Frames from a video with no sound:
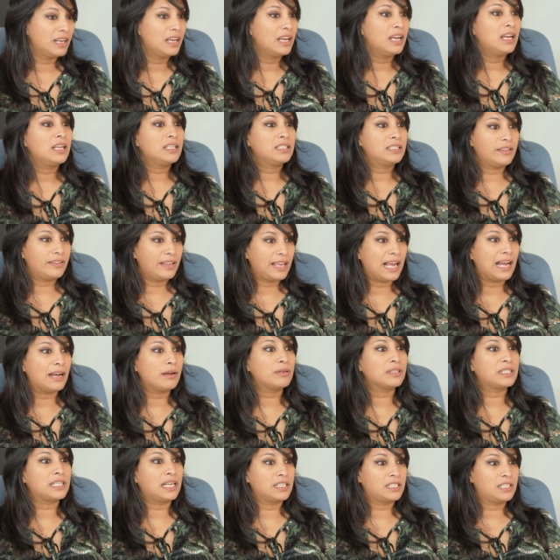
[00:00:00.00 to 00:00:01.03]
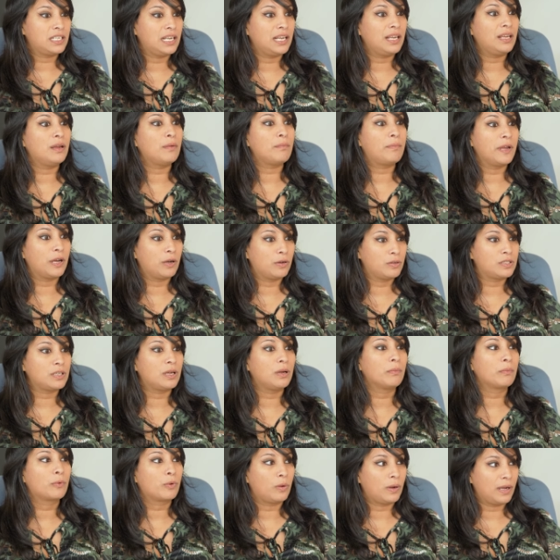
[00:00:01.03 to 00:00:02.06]
Yeah. So the hours actually build
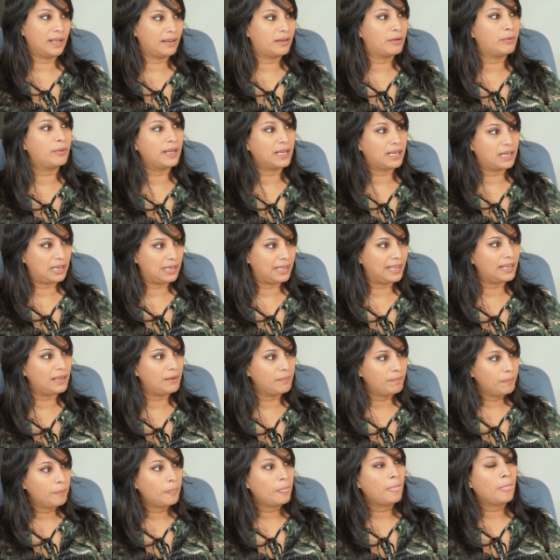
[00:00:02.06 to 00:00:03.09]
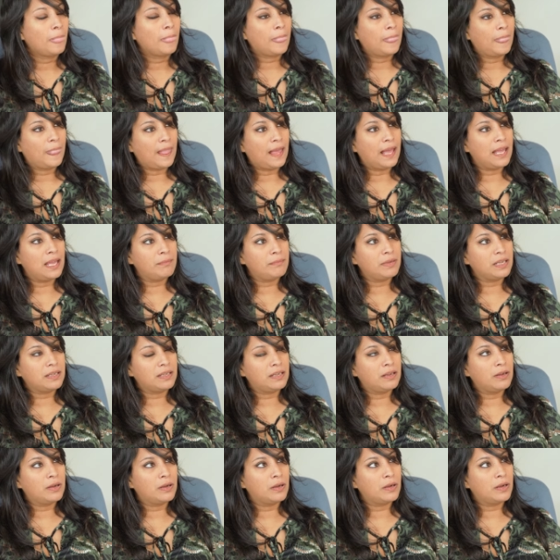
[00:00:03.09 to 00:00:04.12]
up quite quickly. Mm. Um,
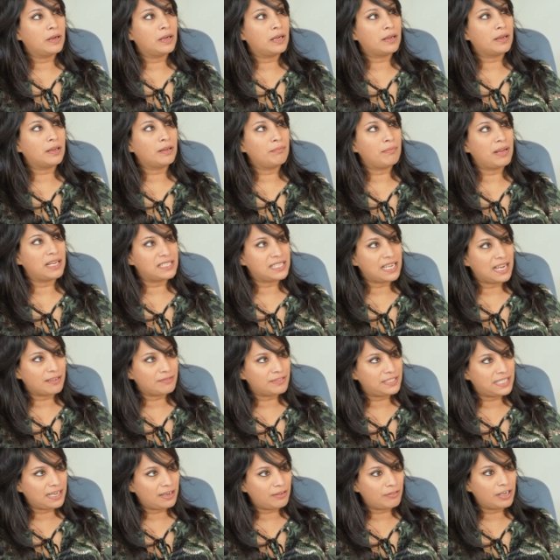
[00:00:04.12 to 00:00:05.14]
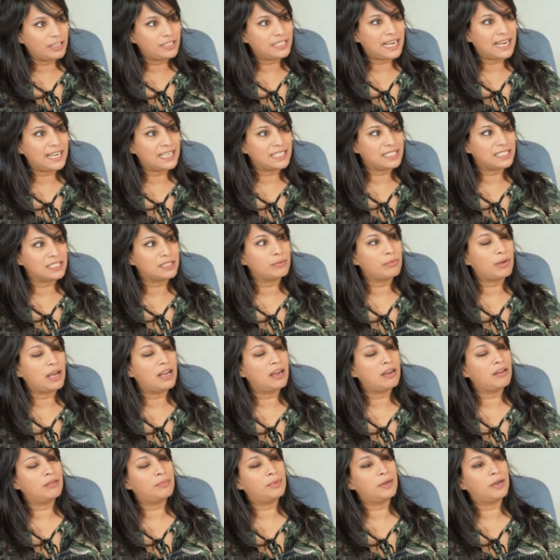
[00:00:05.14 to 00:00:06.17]
you're meant to have zero days as
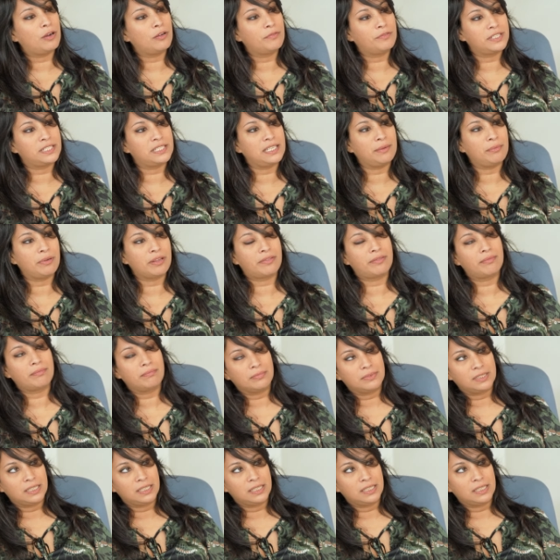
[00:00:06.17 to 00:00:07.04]
well, but obviously with